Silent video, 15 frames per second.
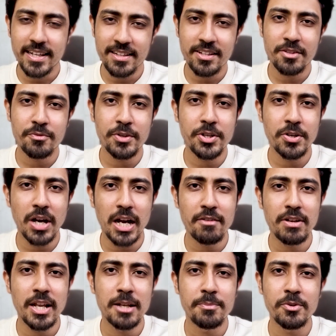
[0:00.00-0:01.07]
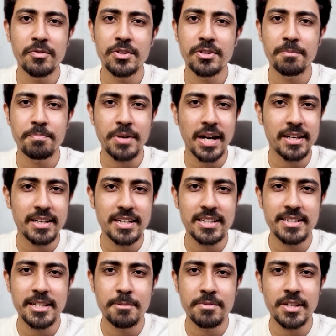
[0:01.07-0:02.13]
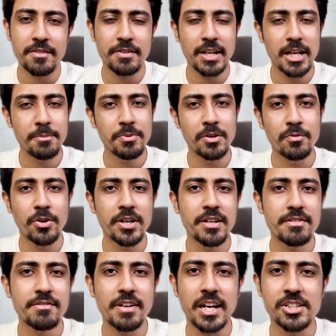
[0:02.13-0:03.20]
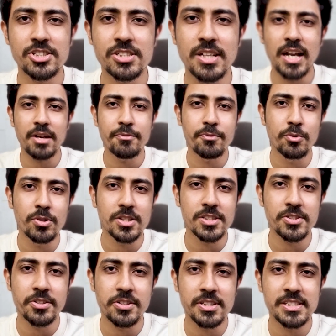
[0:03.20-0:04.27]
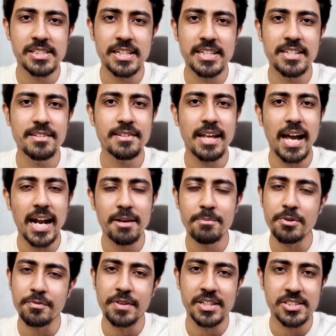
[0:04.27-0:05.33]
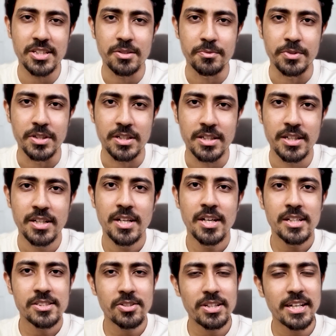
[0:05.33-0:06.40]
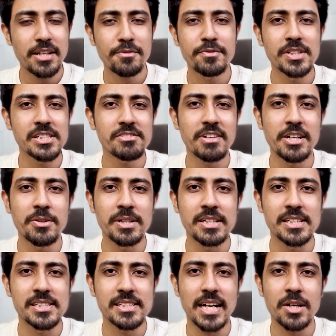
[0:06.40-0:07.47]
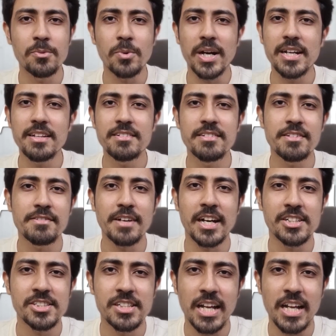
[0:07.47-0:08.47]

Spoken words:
in this video, I will help you with some practical tips that will help you avoid distraction and focus on your studies and professional work. So let us first try to understand why does distraction